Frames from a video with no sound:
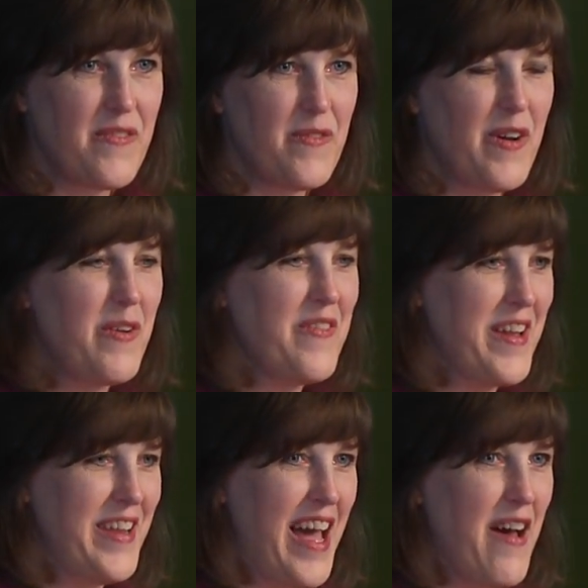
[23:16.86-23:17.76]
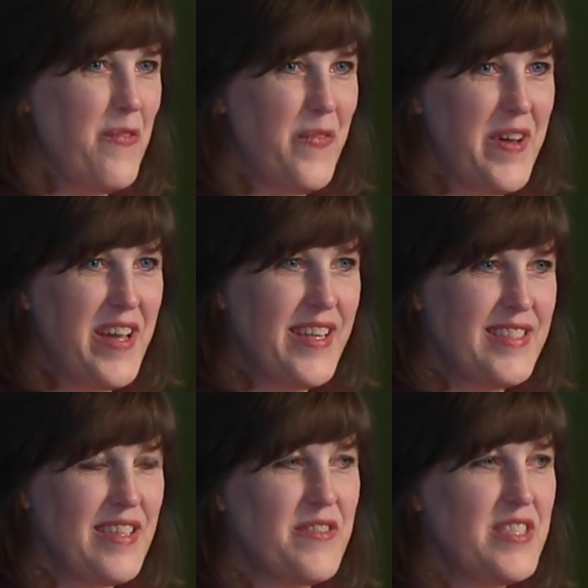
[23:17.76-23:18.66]
What we found out
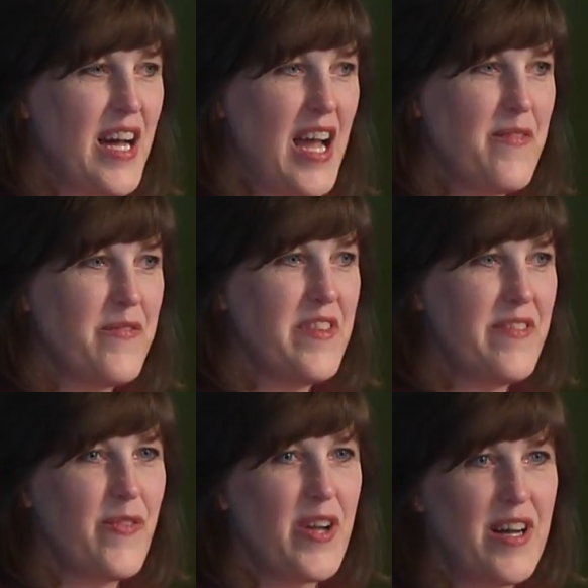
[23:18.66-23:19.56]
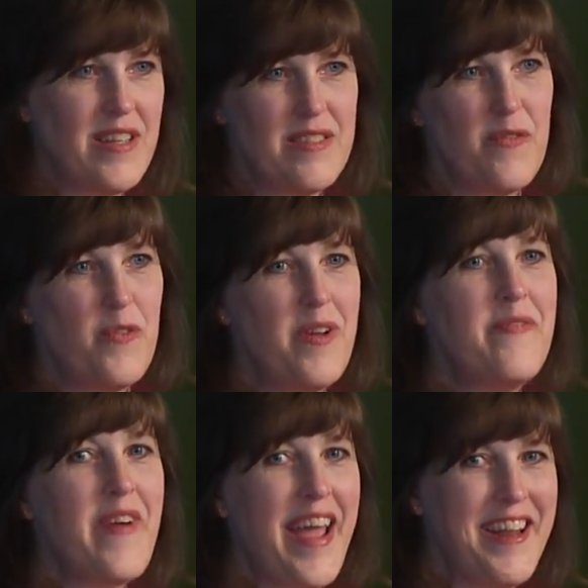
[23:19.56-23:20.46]
was it was dying because of
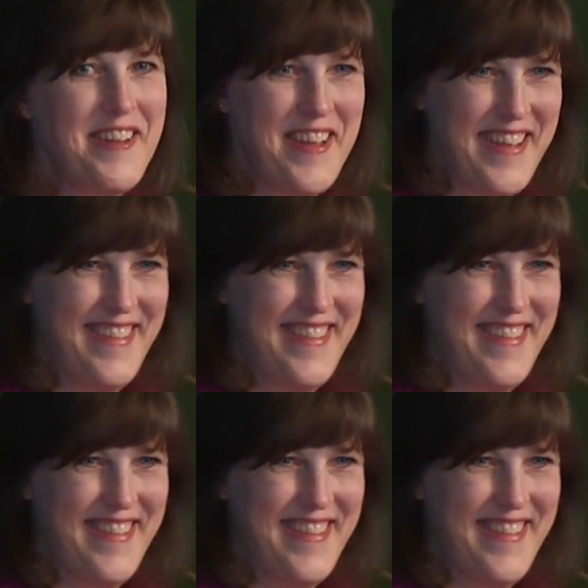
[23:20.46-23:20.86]
one man,